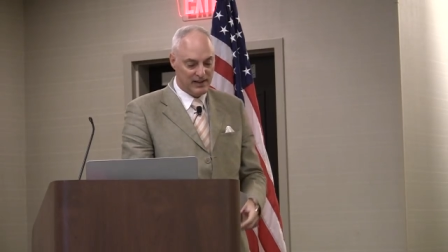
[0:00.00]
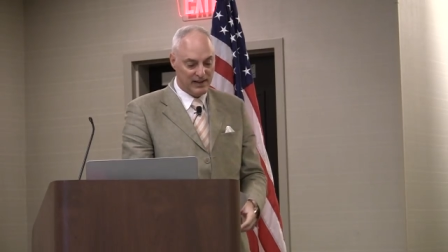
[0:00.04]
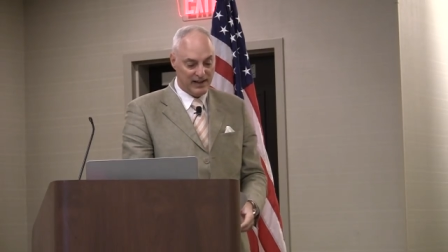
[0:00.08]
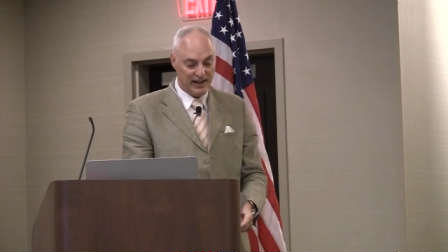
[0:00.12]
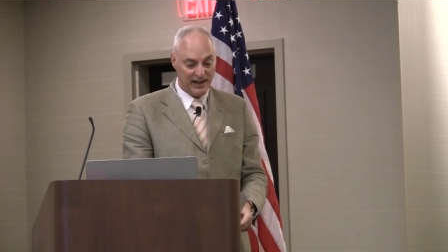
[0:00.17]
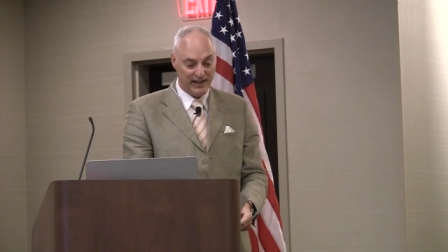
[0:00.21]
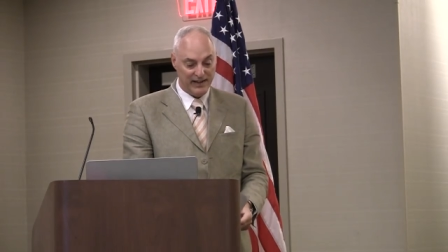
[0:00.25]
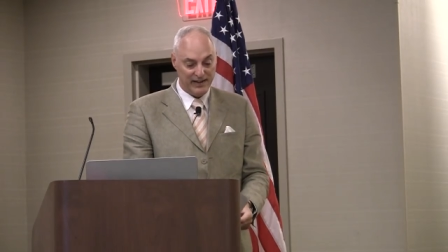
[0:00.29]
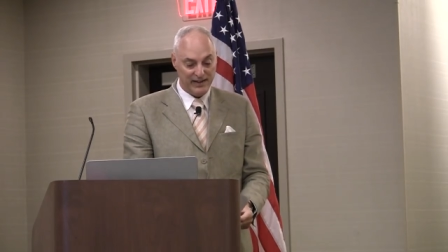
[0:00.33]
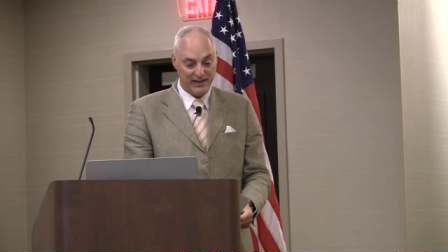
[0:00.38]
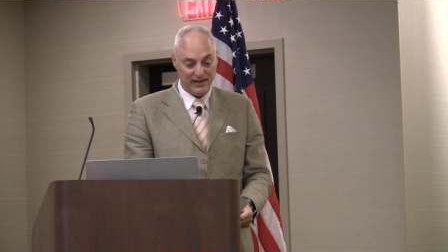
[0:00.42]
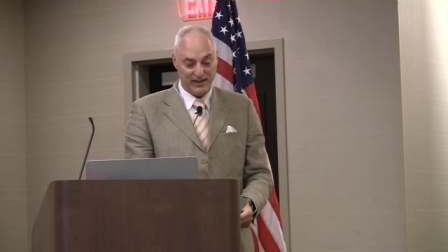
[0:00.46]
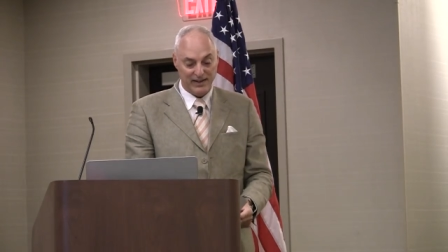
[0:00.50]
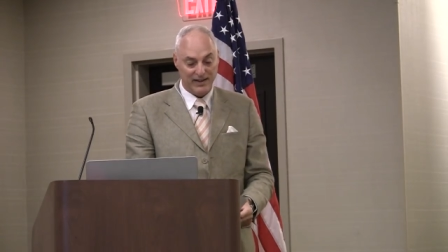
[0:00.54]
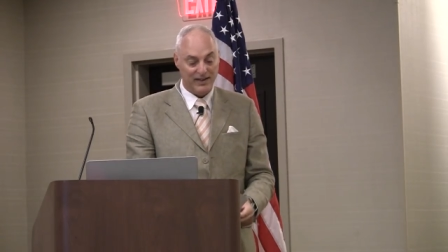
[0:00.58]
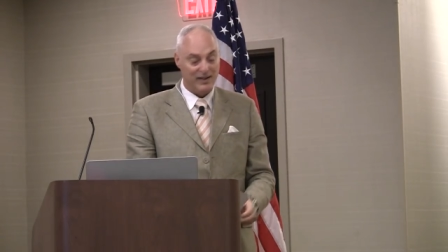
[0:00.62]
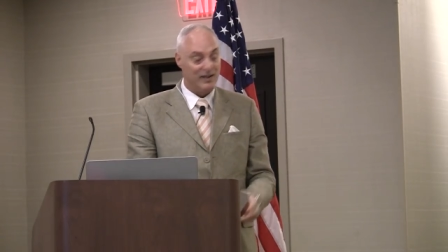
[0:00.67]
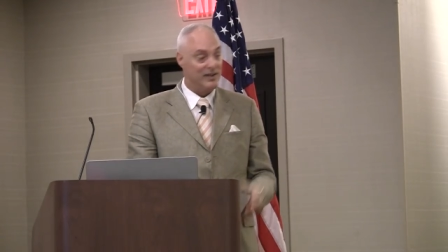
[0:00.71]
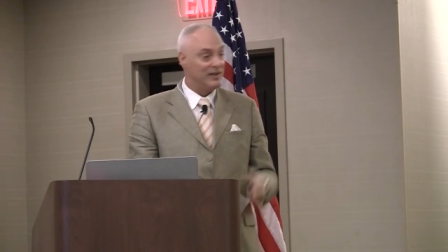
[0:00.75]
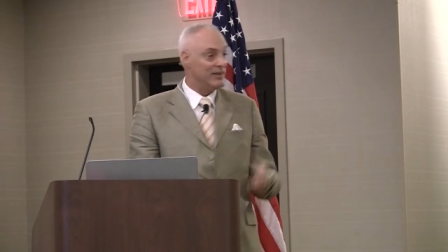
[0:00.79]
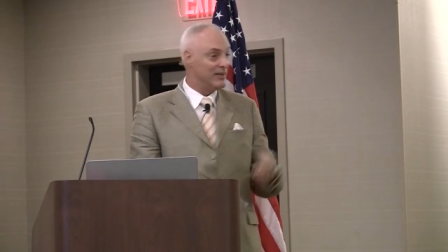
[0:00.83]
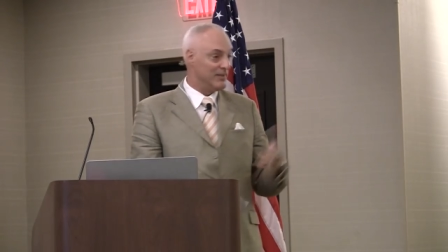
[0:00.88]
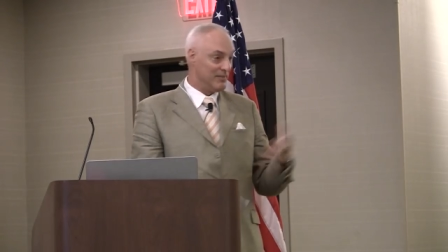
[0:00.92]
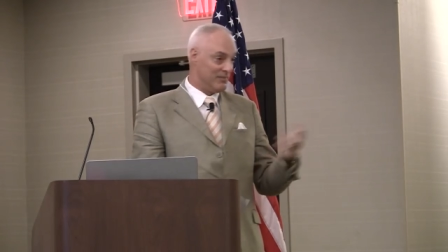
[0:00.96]
and
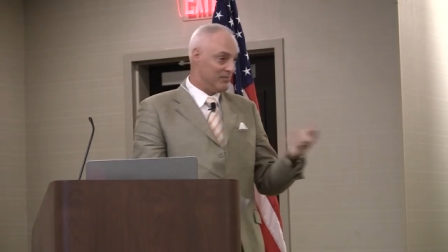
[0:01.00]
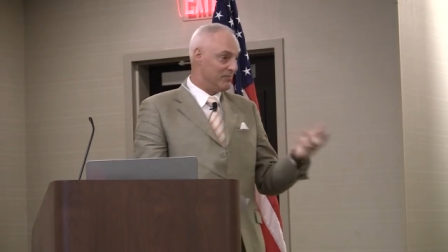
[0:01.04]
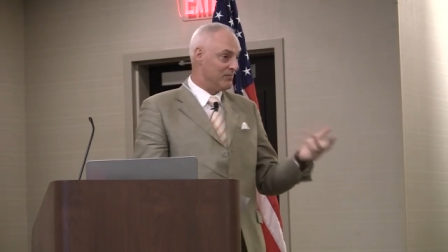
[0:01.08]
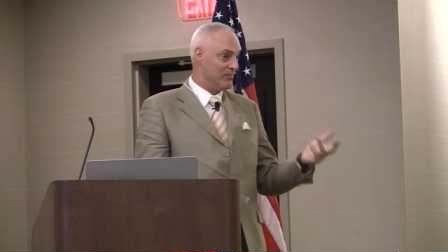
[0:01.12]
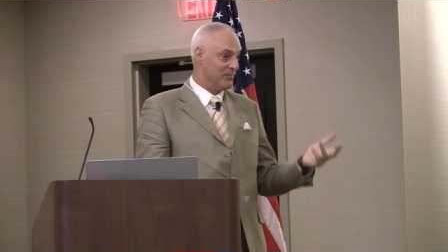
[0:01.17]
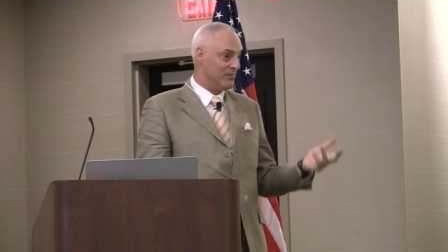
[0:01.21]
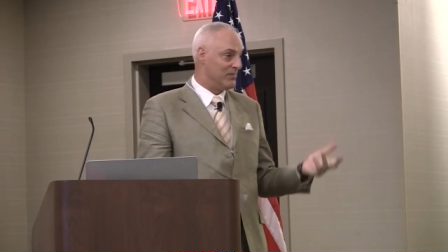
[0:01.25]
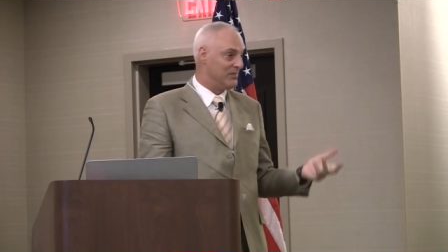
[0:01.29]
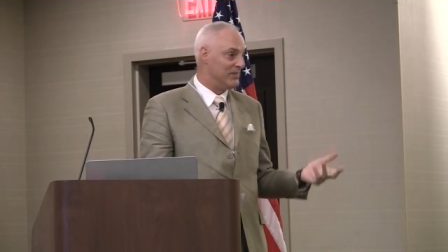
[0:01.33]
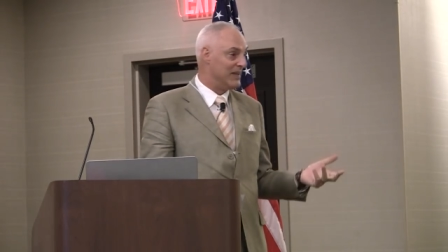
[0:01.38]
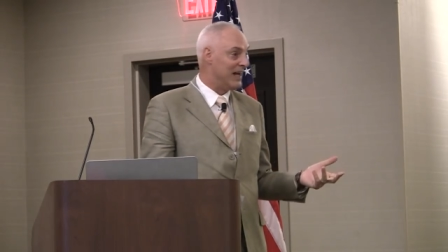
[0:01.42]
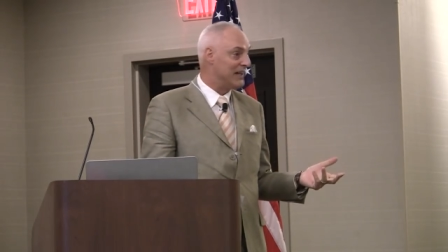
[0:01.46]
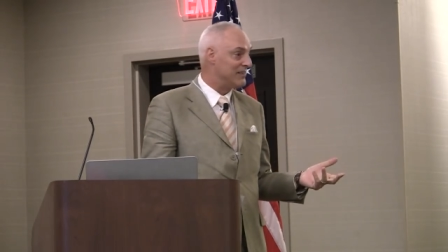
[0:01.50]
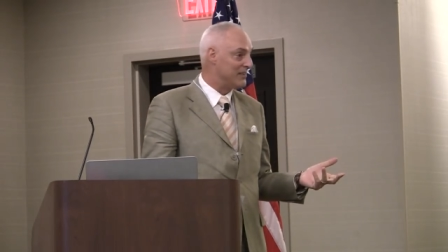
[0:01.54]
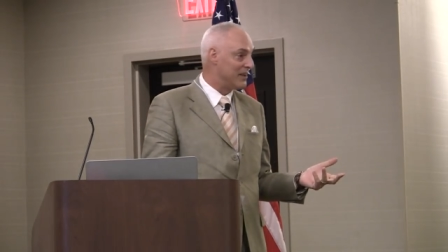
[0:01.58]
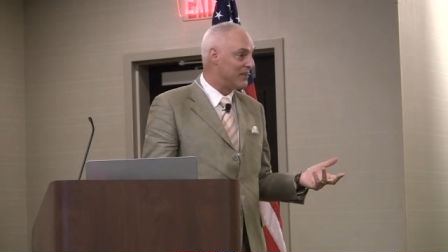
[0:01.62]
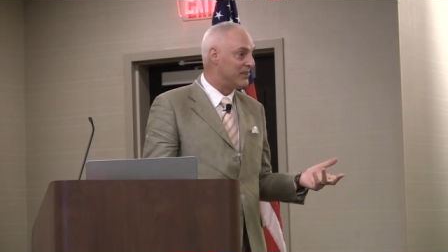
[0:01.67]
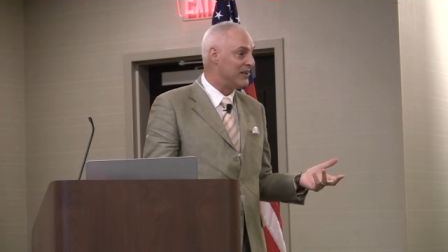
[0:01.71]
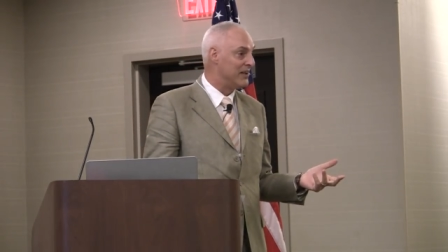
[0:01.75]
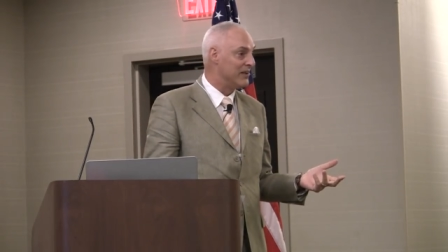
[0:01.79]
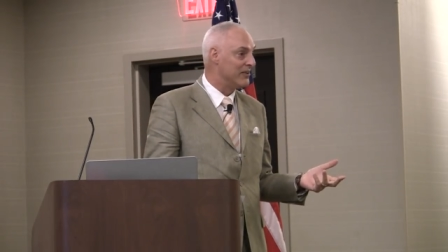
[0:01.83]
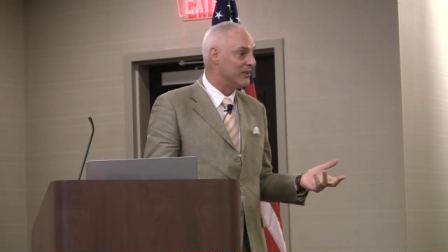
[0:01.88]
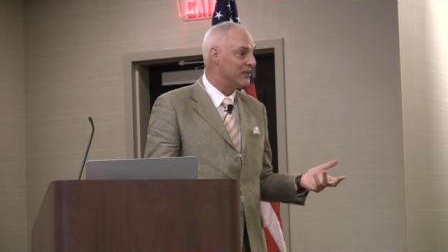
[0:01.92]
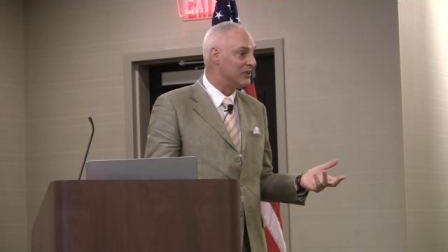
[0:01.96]
not the
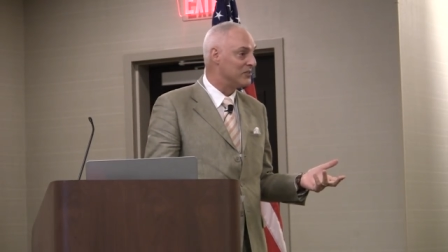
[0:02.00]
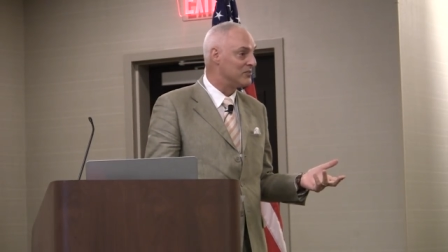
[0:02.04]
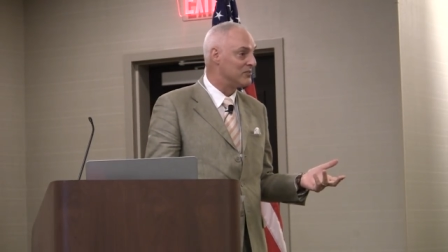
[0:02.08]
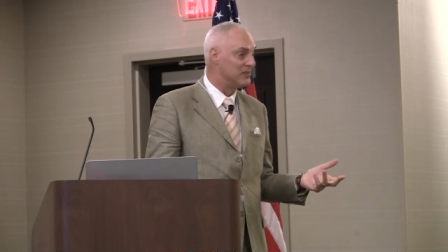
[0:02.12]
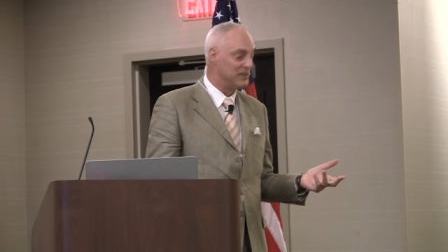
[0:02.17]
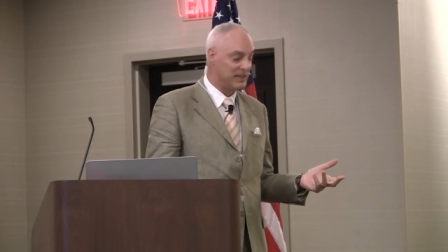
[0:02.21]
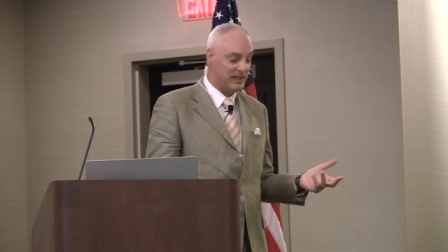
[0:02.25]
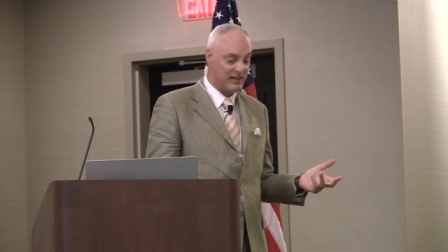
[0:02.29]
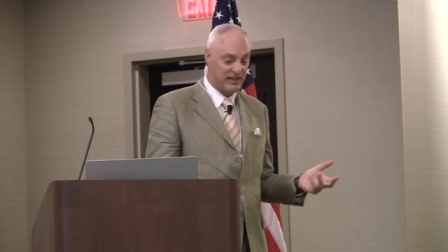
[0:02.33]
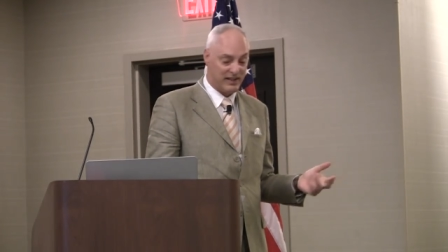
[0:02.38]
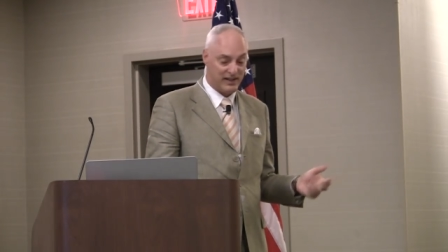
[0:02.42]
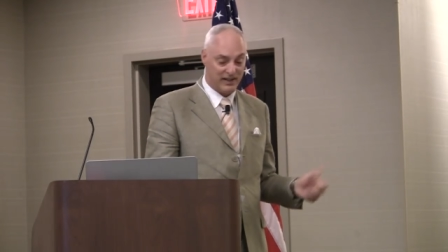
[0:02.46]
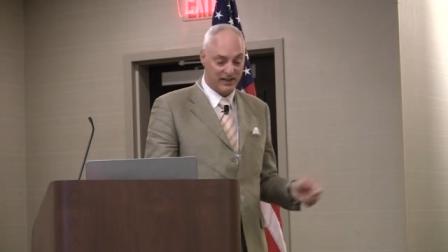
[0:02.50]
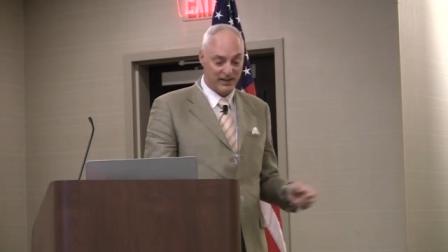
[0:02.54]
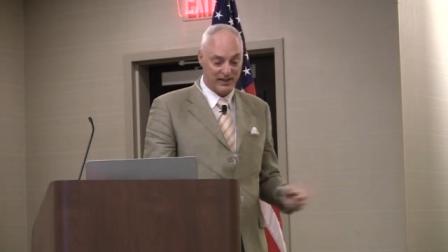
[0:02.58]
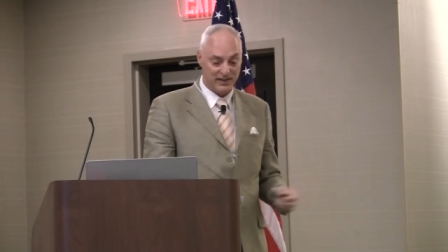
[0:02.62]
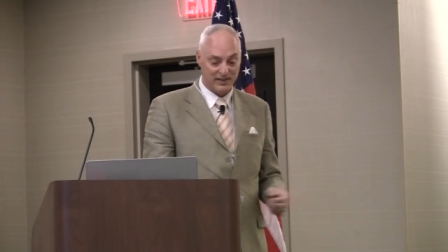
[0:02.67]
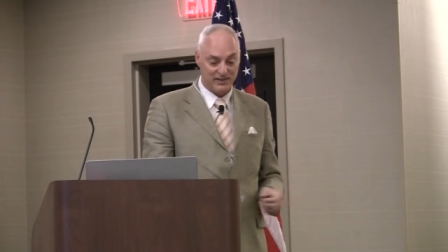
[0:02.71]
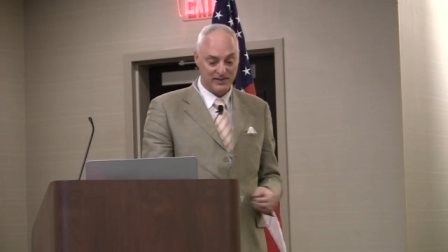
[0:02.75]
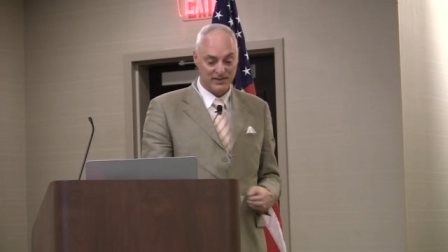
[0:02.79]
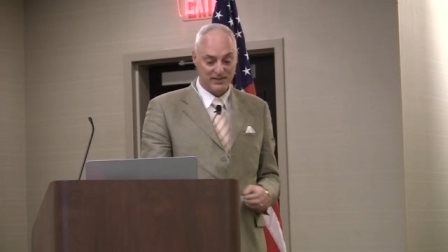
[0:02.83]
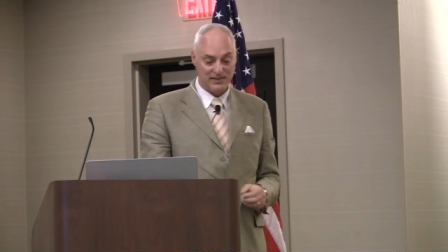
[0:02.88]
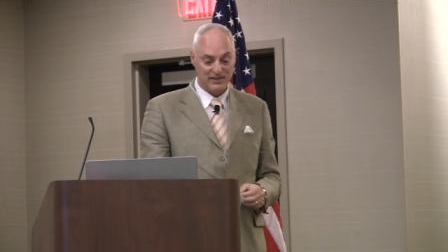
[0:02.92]
theory's validity.